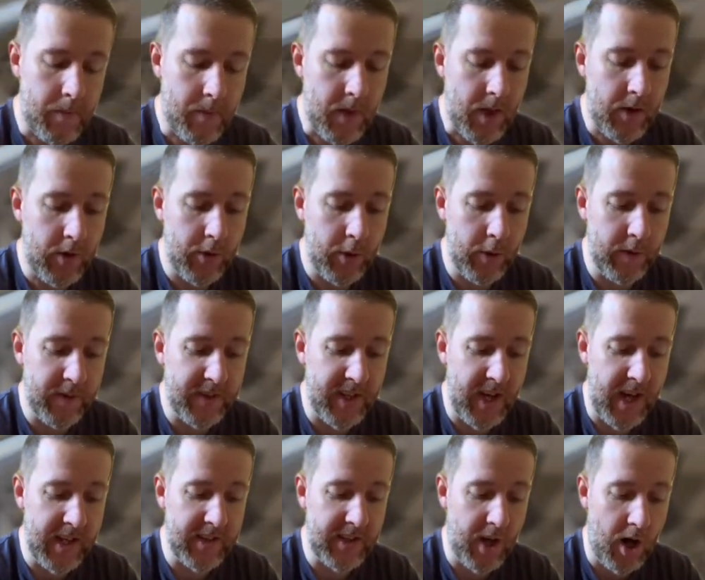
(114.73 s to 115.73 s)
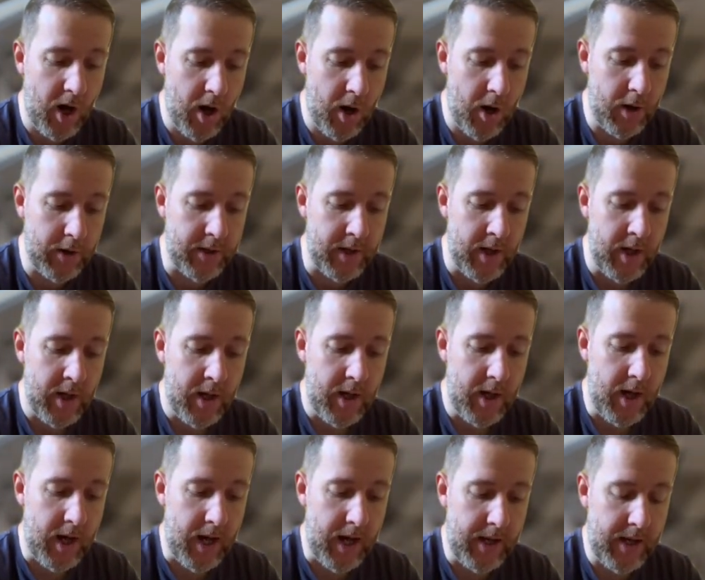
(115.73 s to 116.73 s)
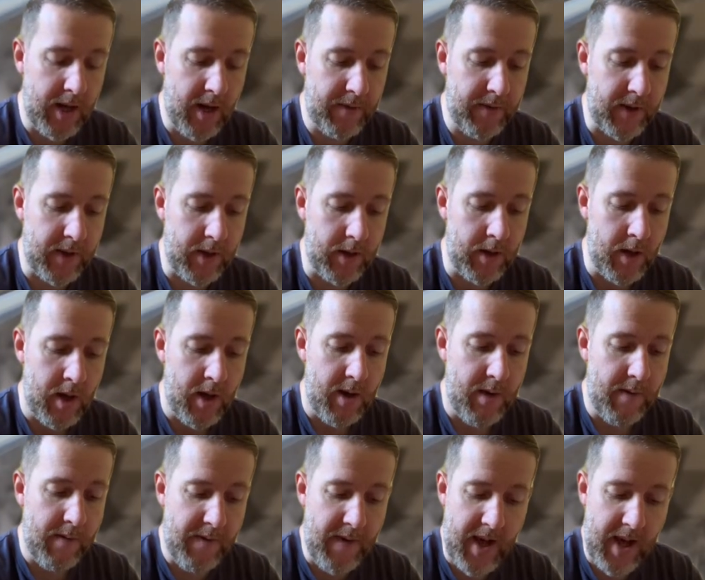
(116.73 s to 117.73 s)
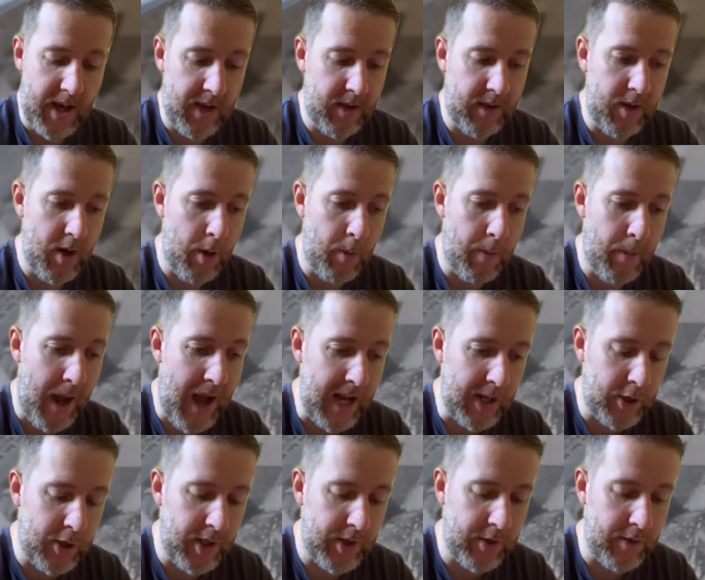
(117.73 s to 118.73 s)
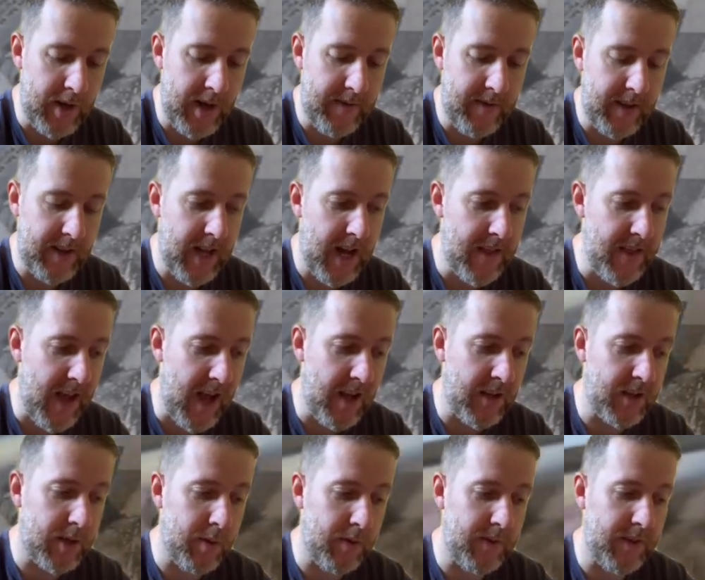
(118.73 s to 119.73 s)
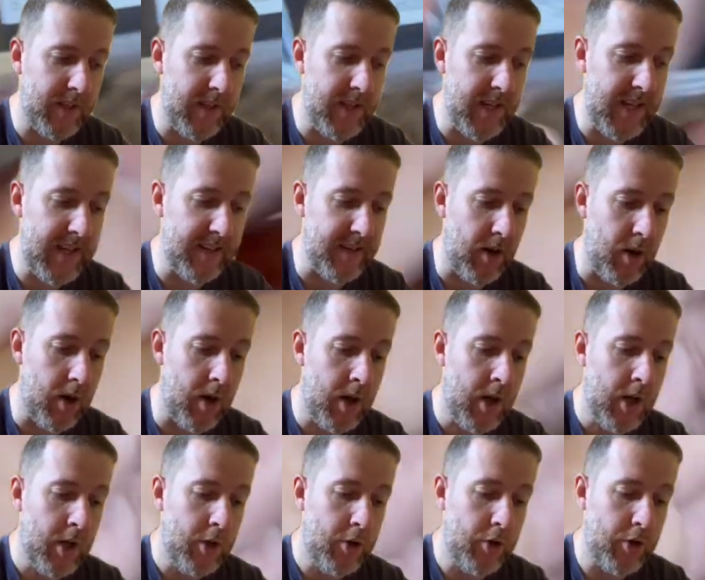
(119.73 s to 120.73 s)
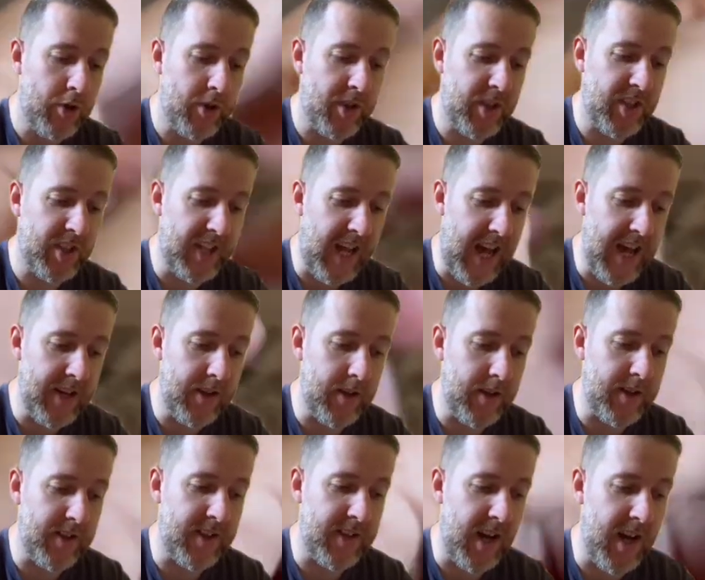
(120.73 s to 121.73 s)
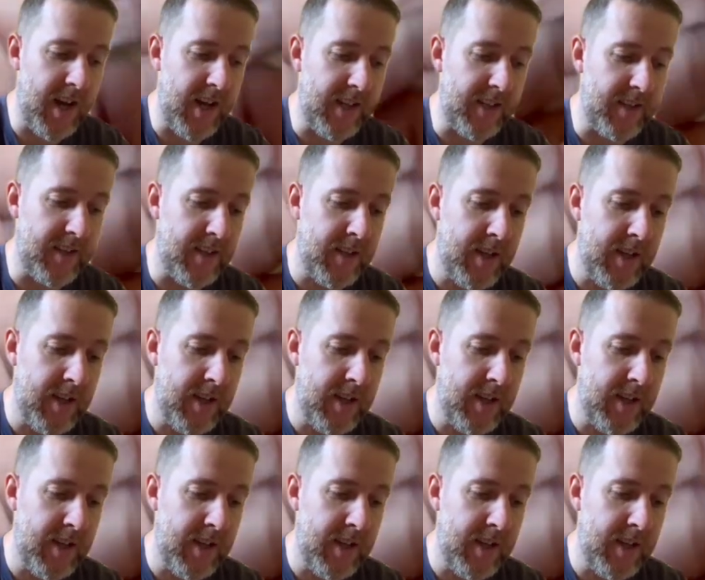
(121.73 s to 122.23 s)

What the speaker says: sort of size card. Nothing thick, no patches or anything like that. So obviously these are just standard sized